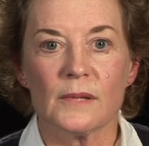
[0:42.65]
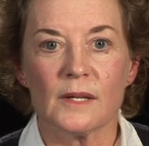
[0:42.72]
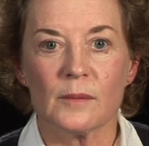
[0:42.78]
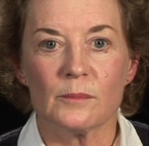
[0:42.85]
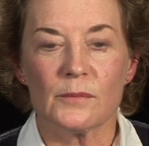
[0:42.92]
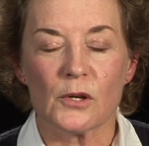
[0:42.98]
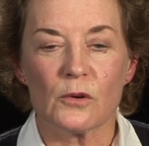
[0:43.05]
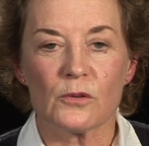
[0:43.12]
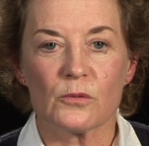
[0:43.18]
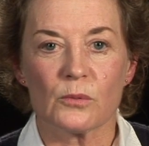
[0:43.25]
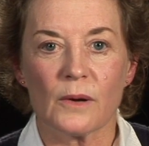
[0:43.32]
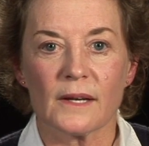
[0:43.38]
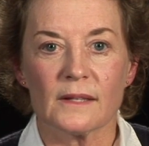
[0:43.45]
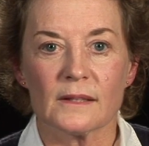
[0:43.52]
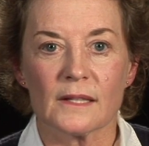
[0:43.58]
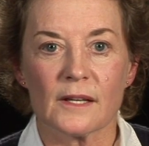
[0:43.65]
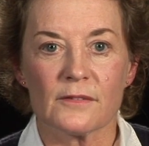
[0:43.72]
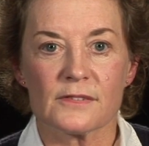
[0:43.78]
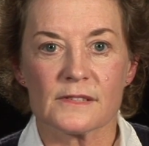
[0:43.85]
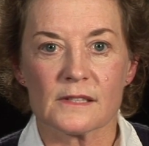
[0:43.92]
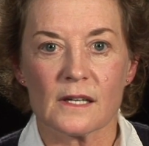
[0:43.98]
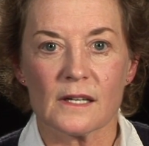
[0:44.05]
in both right and
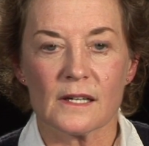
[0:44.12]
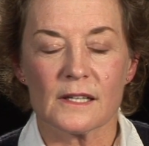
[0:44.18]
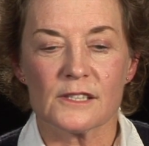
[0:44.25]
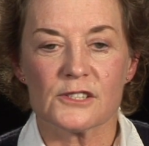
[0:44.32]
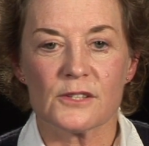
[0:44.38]
left side.